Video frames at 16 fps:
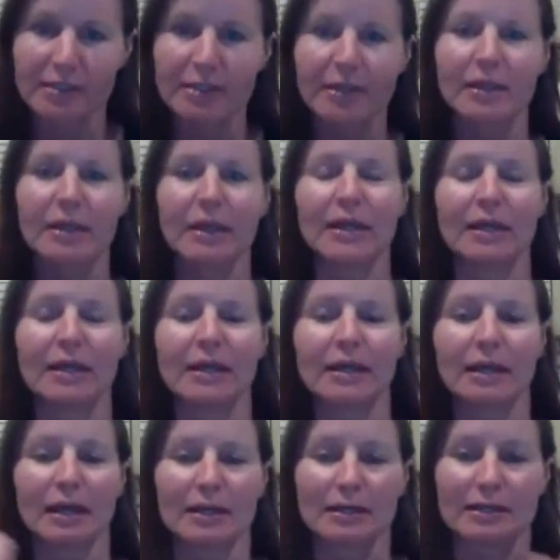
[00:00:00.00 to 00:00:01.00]
and get an
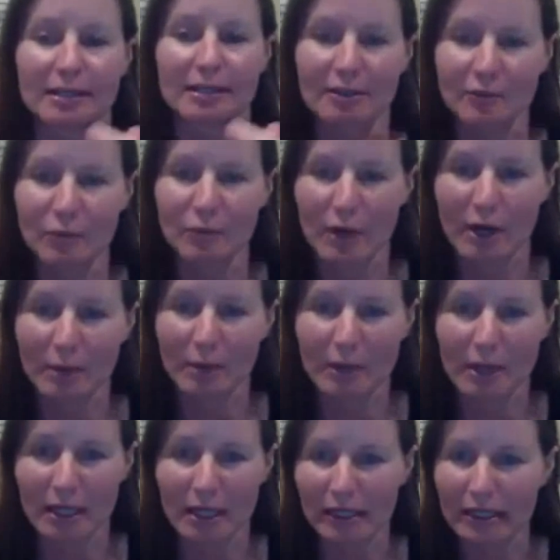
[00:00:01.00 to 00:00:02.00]
idea of where I'm going to
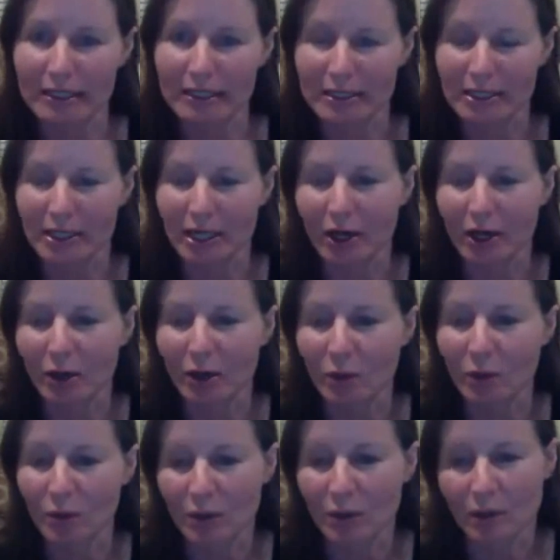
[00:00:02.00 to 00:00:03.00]
at least
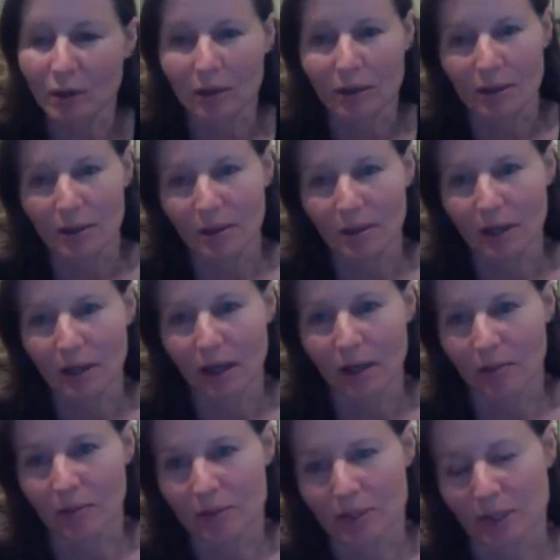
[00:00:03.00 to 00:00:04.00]
go helps
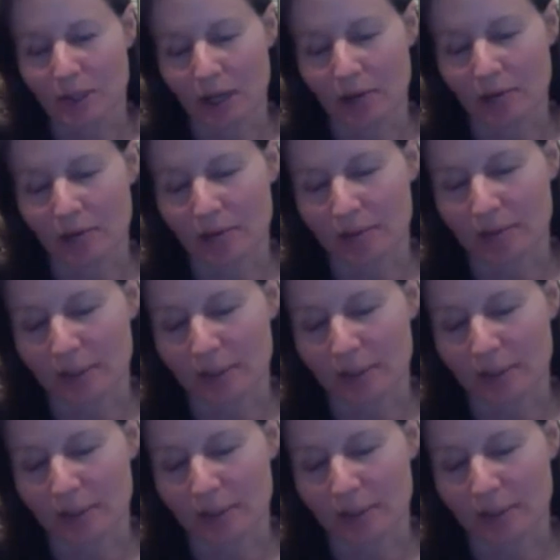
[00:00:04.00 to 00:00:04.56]
a lot for me.